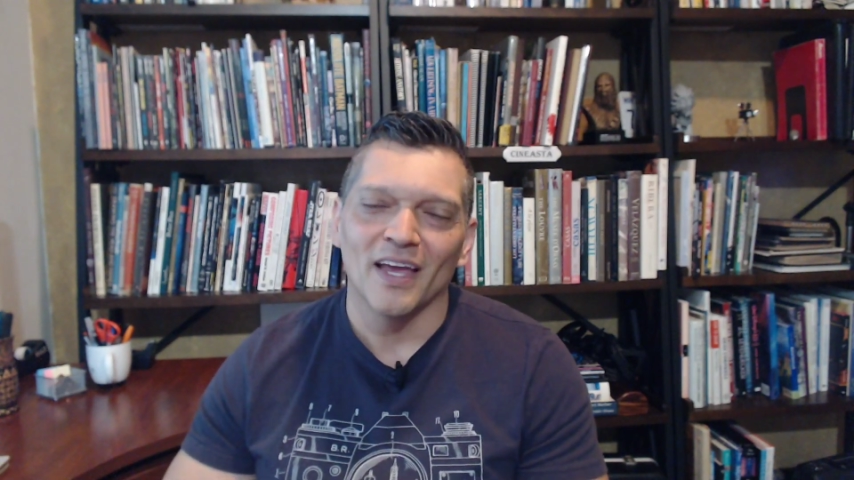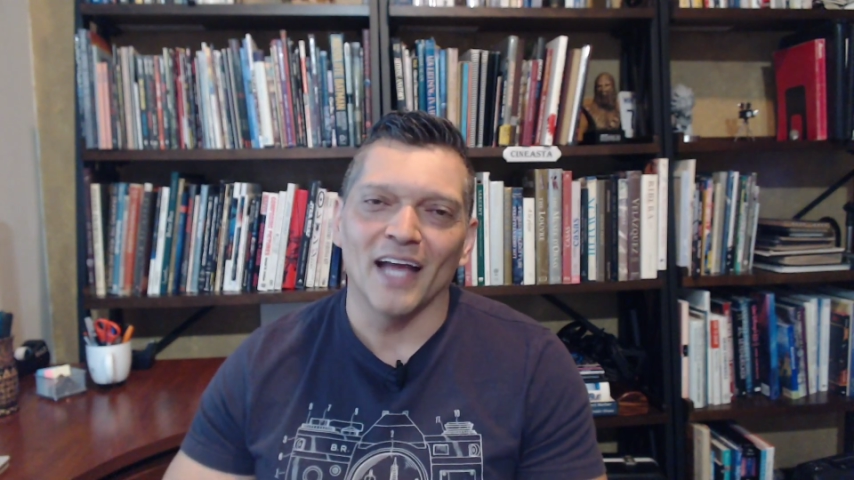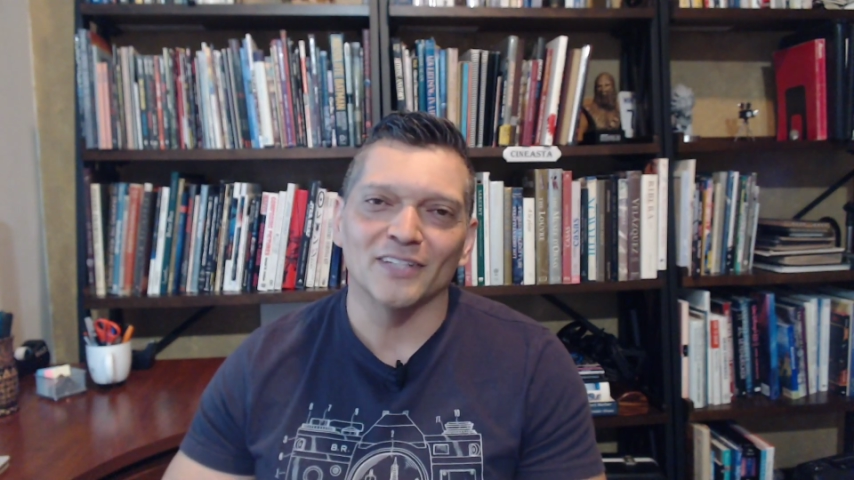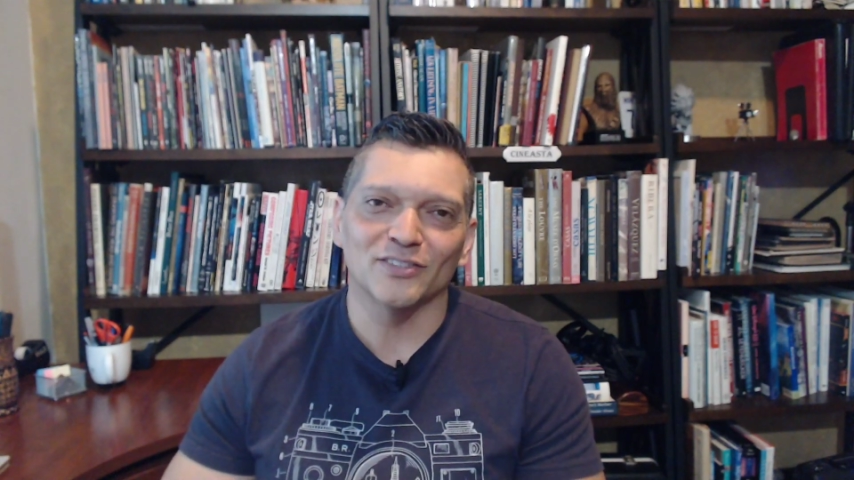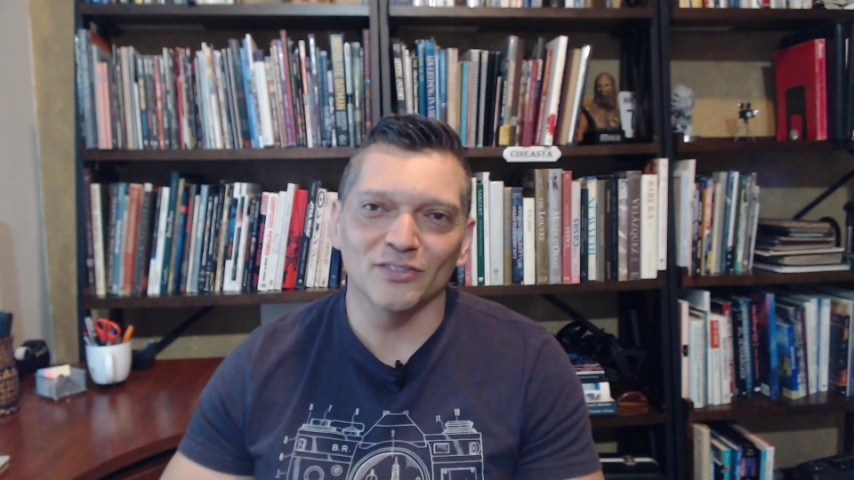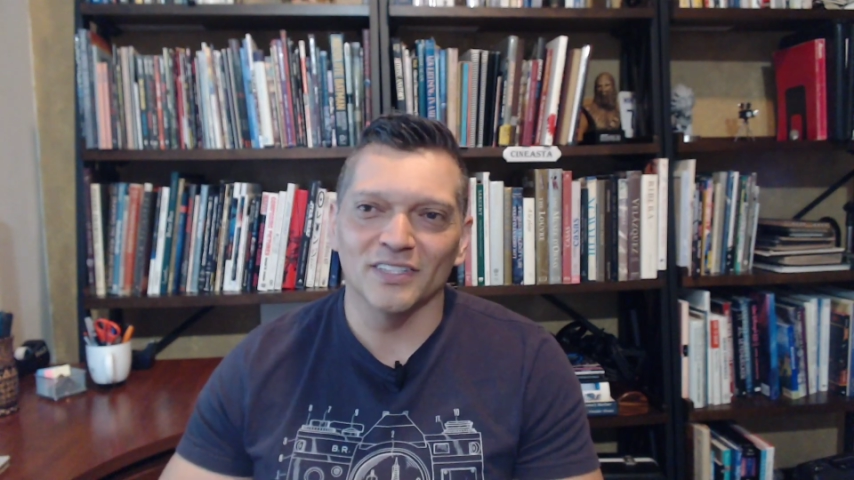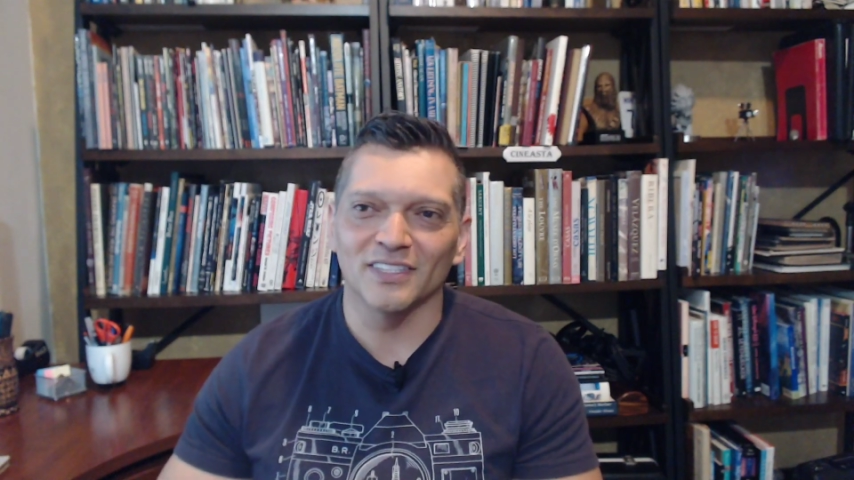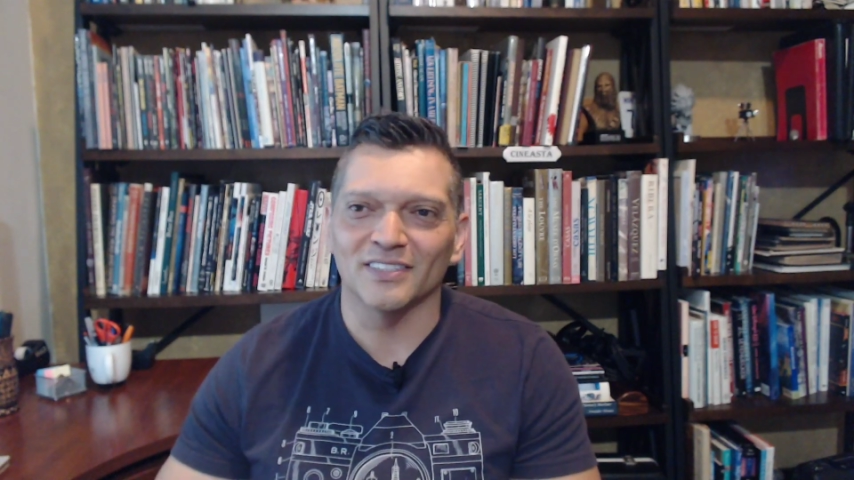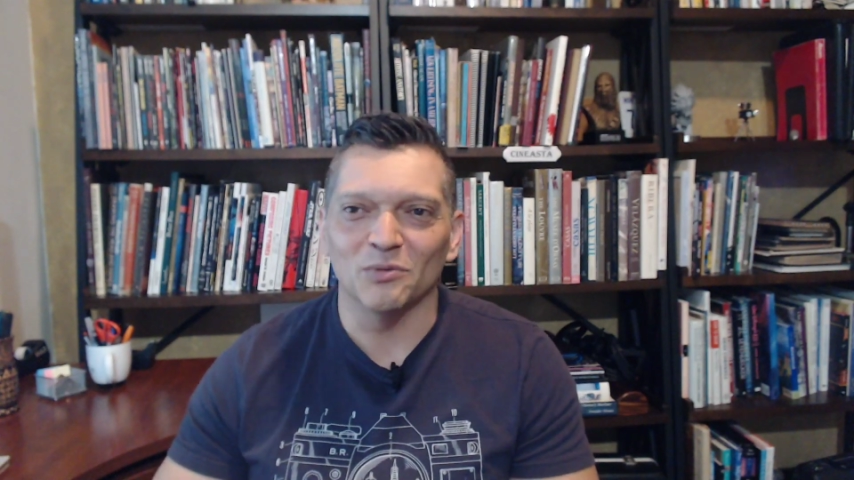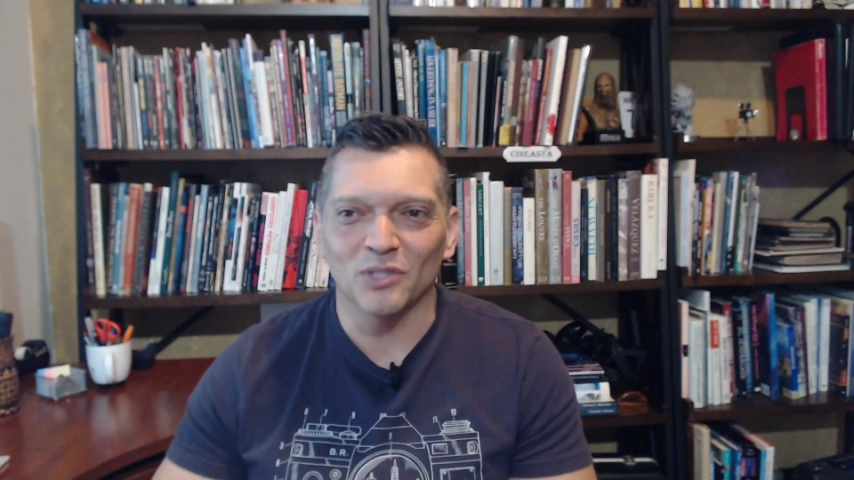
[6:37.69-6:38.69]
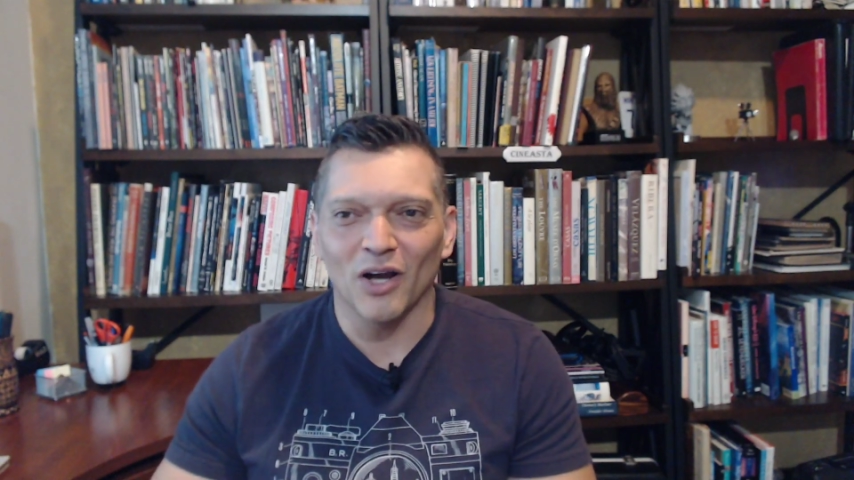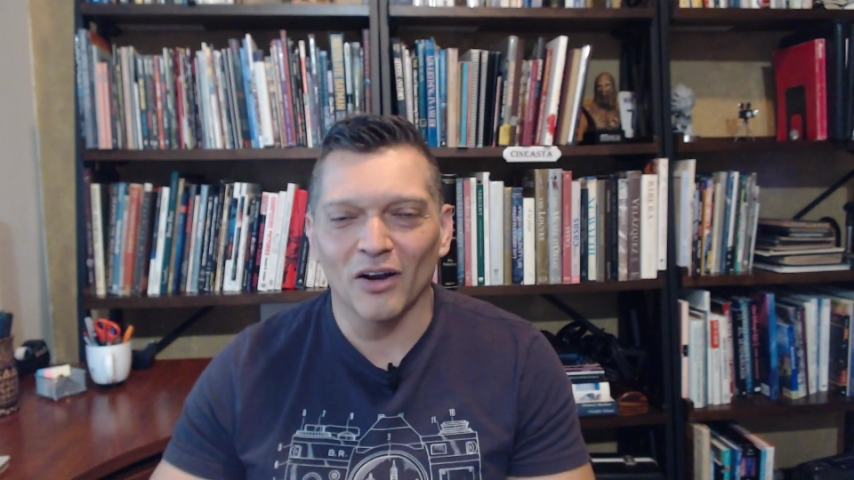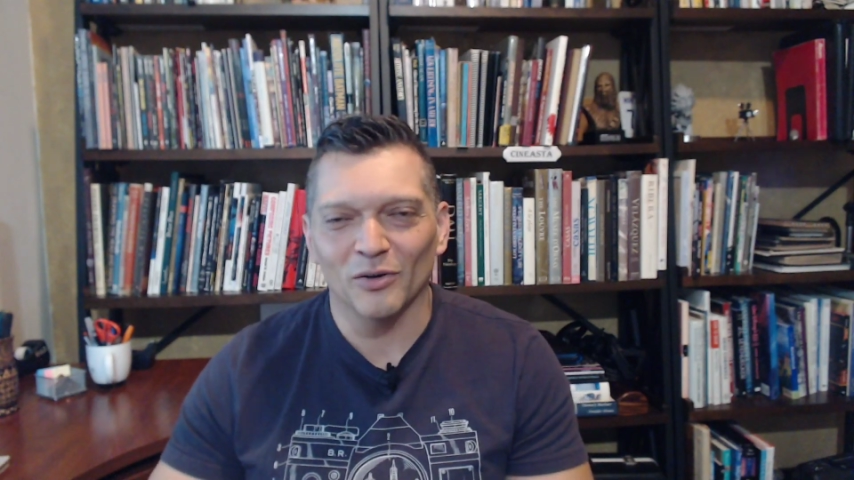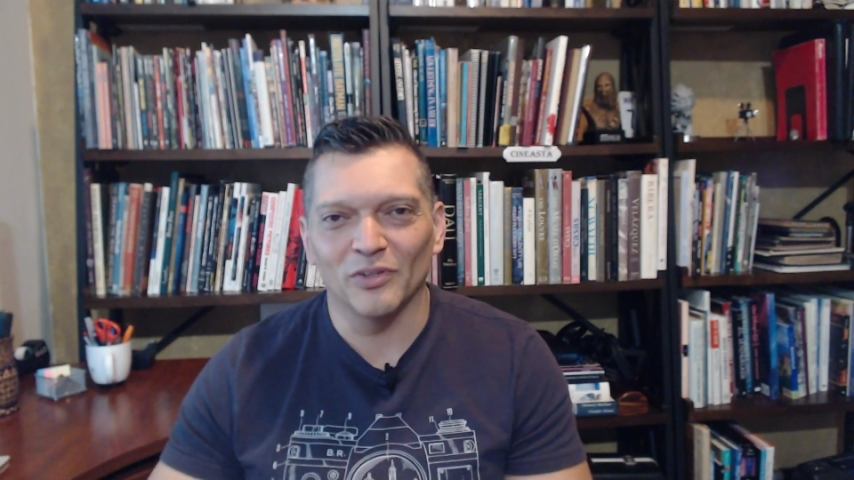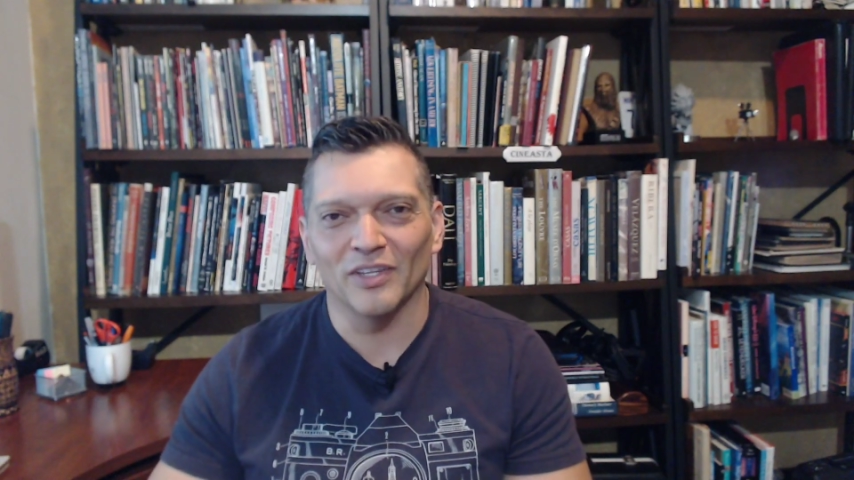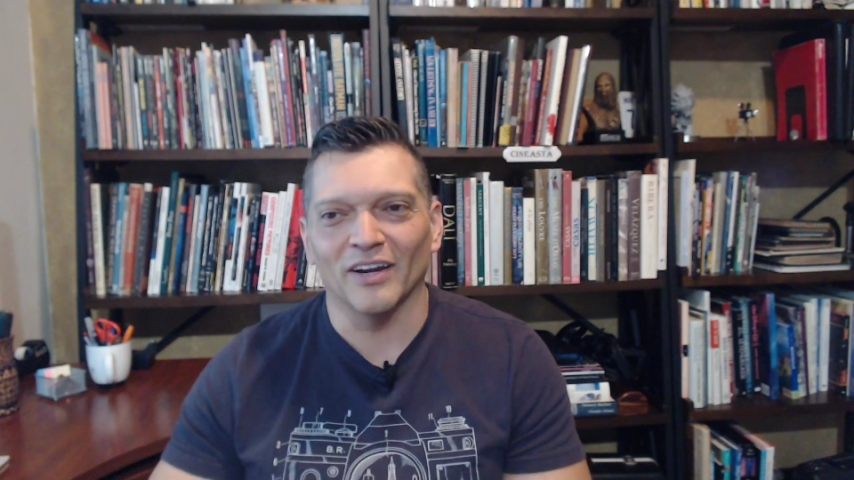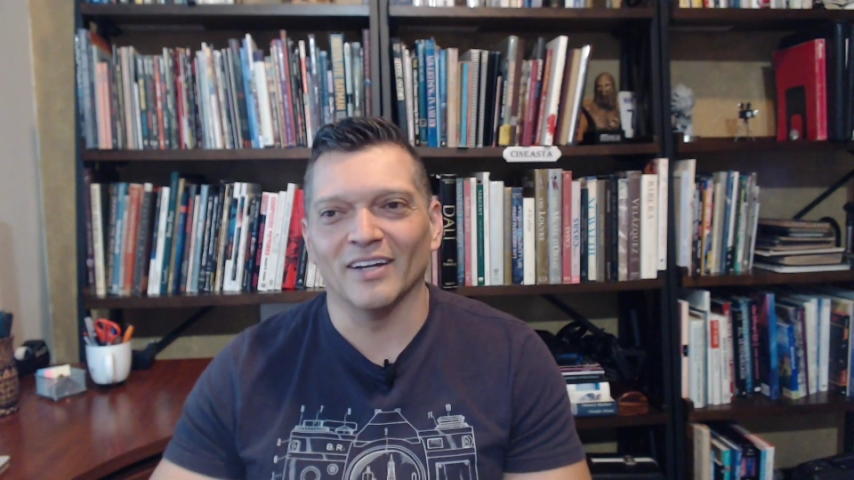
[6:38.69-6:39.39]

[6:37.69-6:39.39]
And certainly the cinematography there